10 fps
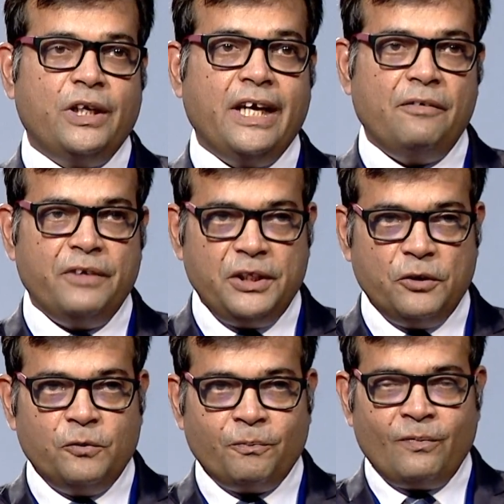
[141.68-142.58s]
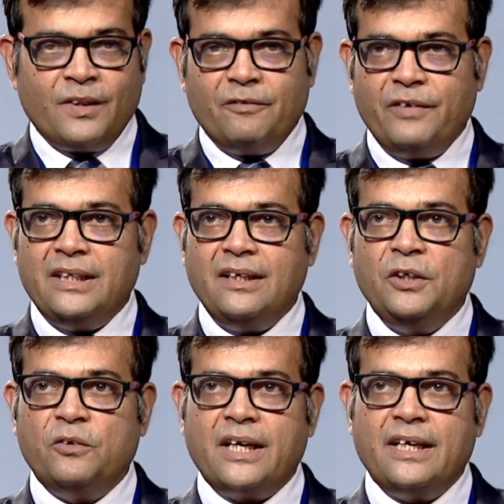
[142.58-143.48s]
deal with you. Whether
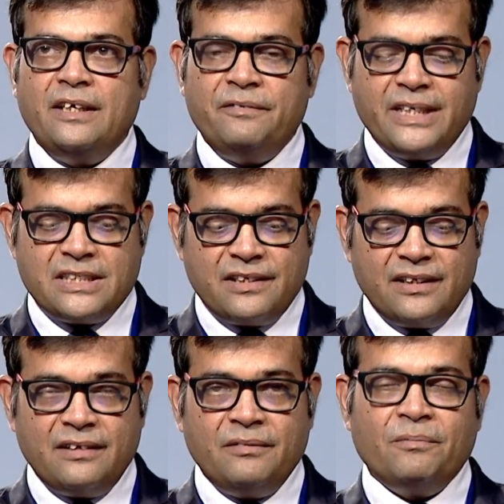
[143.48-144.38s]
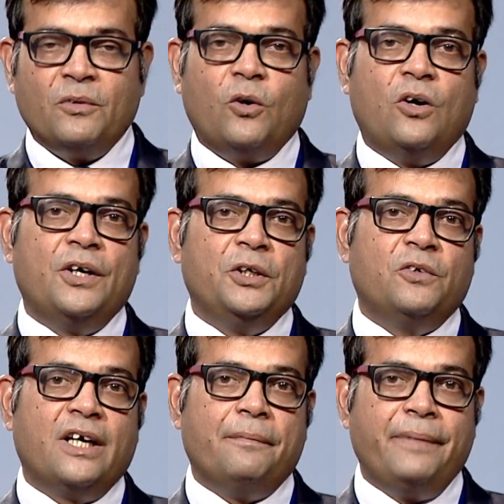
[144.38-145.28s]
you are an investor, or
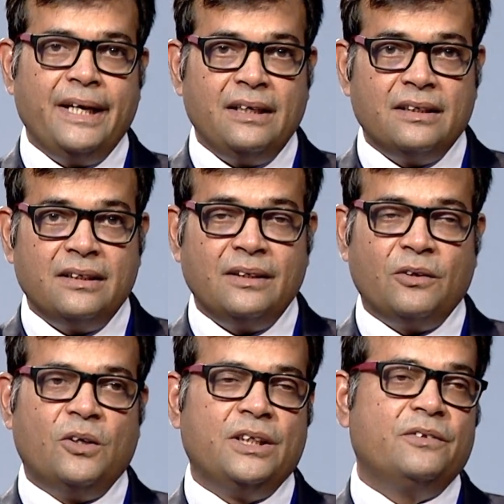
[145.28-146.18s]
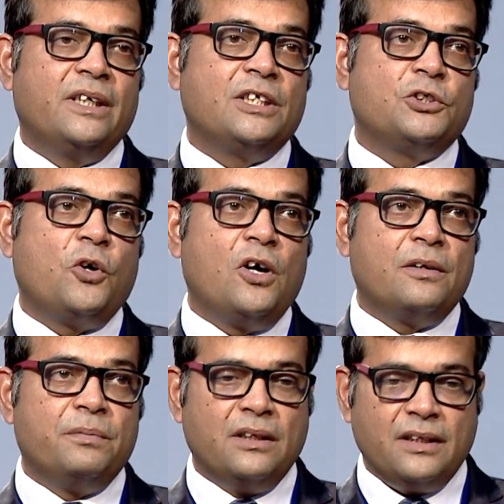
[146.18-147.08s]
you are a banker, or you are a
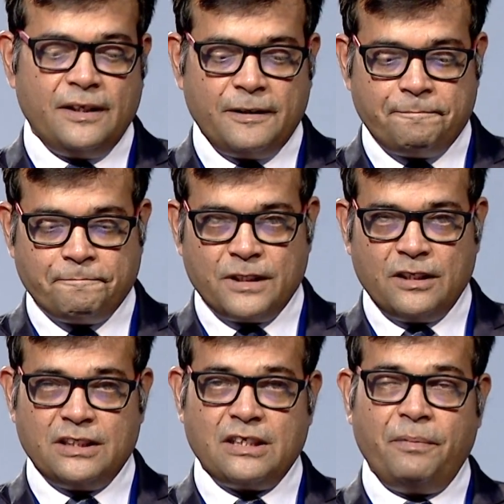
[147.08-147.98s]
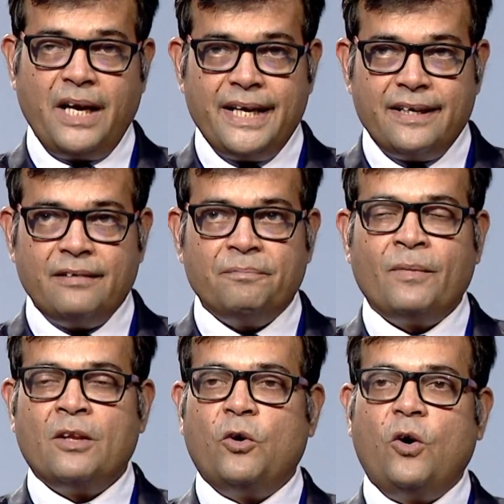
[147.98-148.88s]
stock supplier,
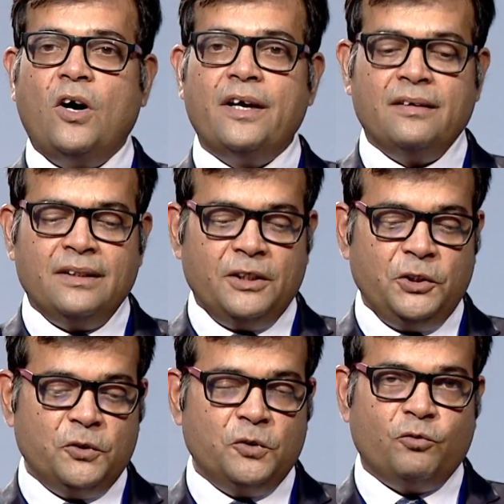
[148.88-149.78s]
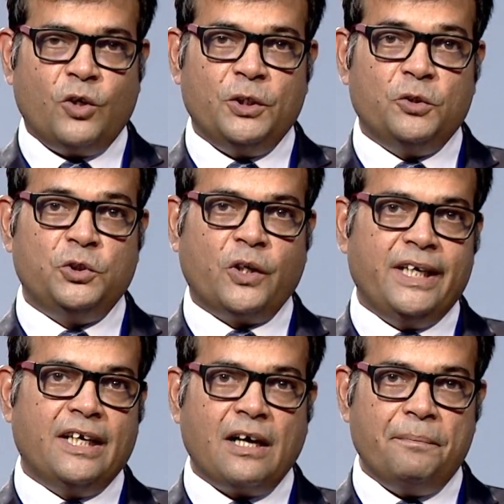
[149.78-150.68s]
or you want to
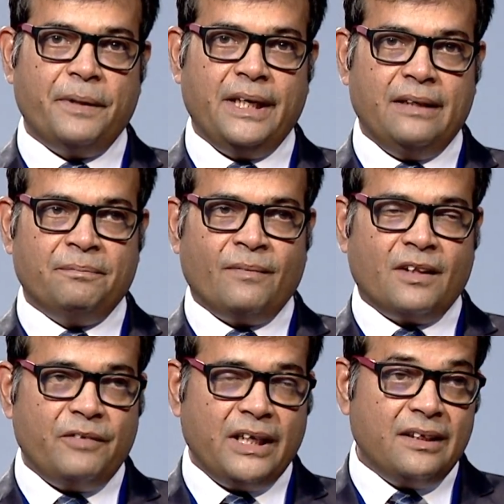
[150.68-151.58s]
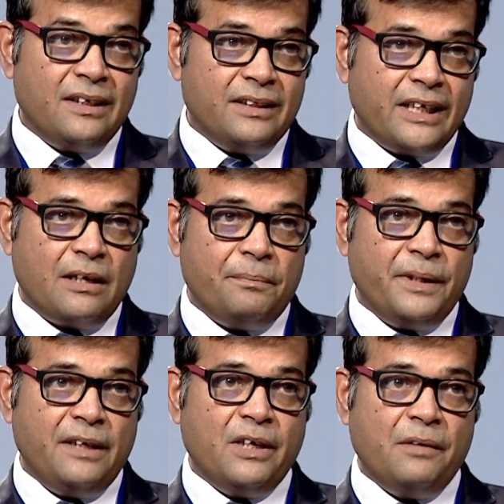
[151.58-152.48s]
join a company, whether the
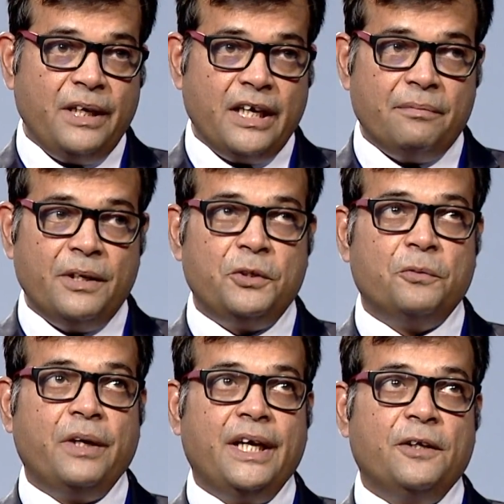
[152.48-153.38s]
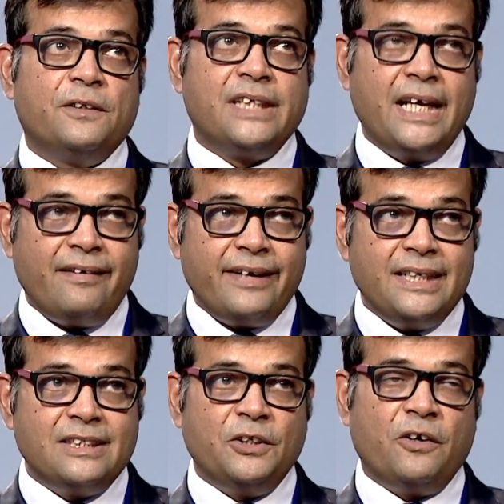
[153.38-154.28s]
company will be able to pay your
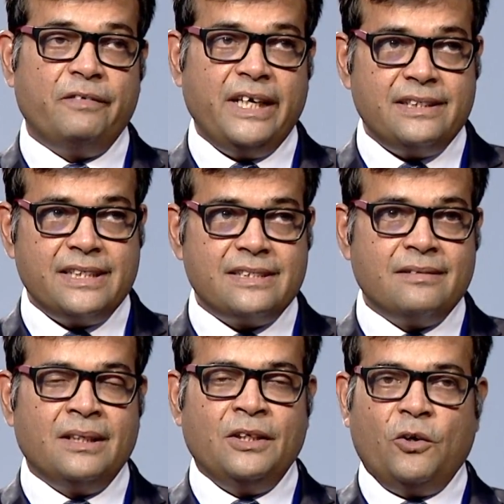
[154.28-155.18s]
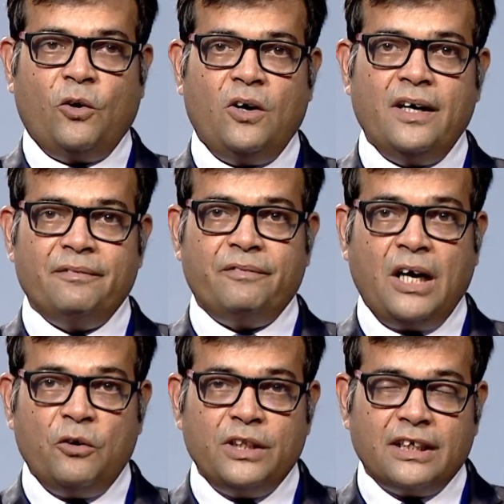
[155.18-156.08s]
salaries, your wages, or
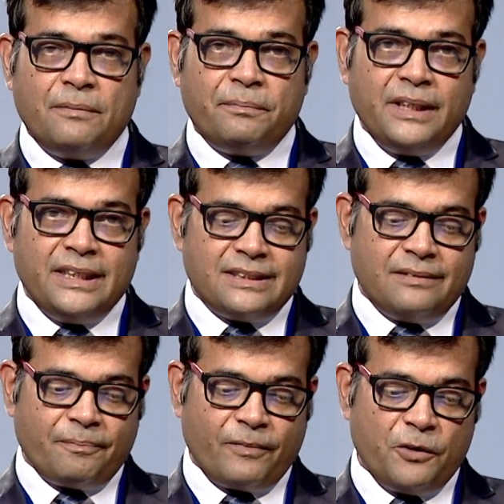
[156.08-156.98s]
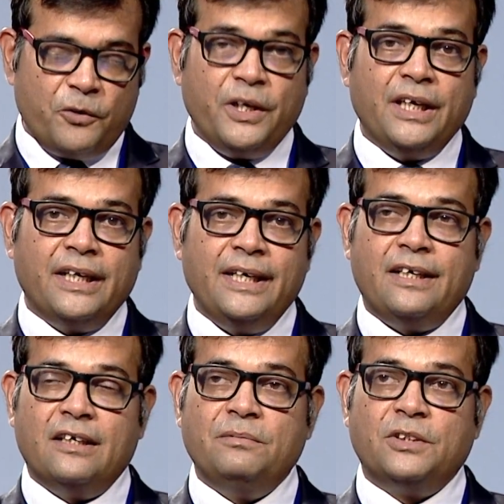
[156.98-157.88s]
how the company is doing in
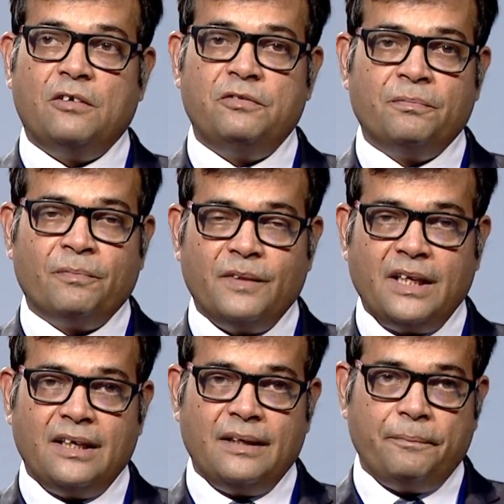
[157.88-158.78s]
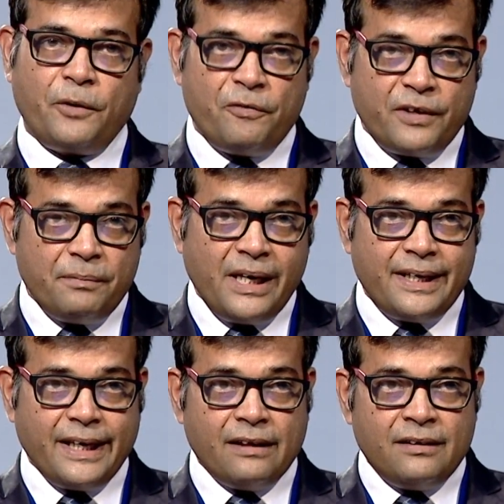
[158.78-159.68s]
terms of the
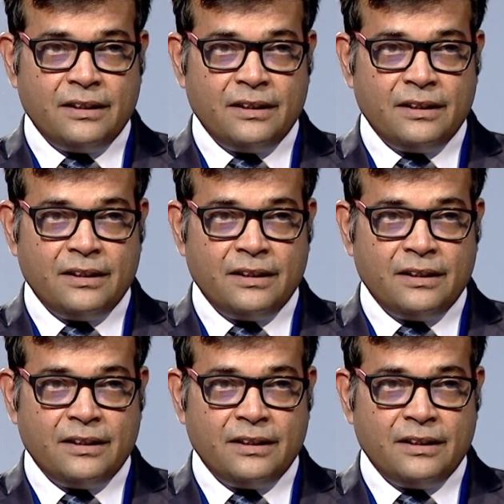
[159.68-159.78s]
profitability.